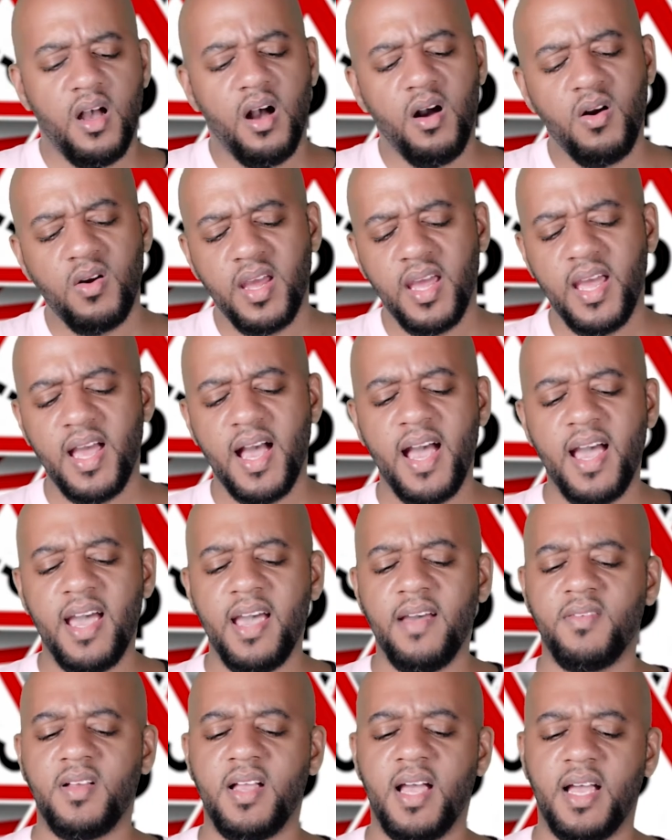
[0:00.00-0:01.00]
Okay, I
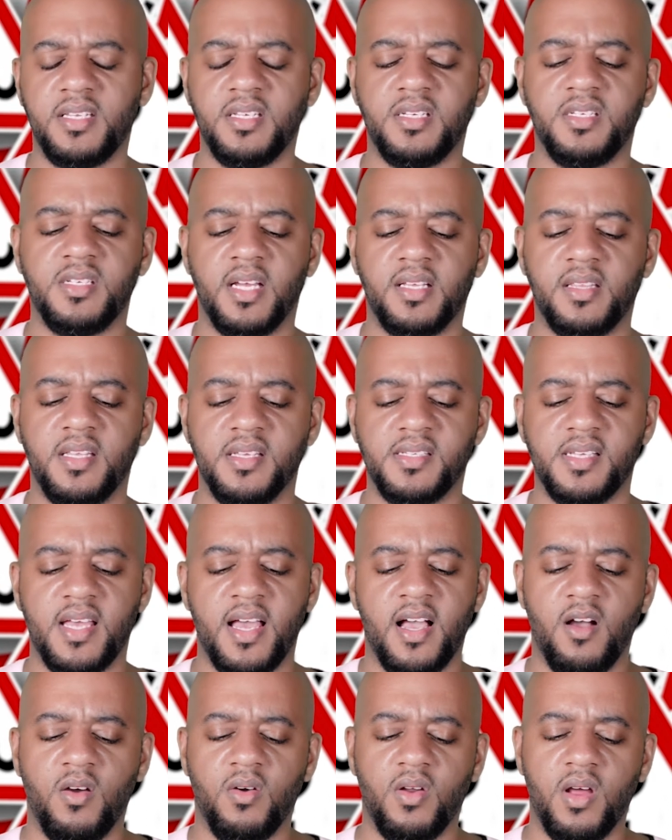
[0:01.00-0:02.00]
have got to check this
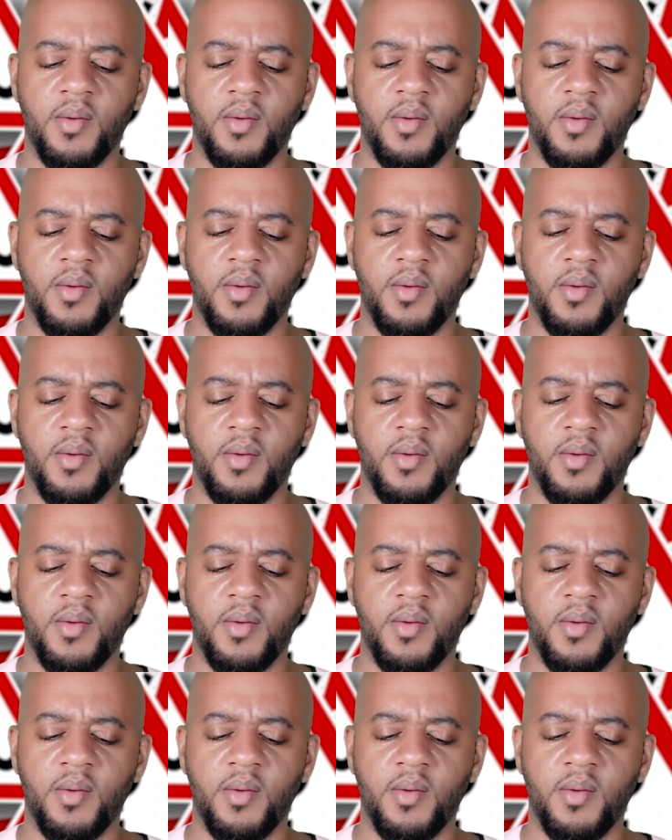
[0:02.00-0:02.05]
out.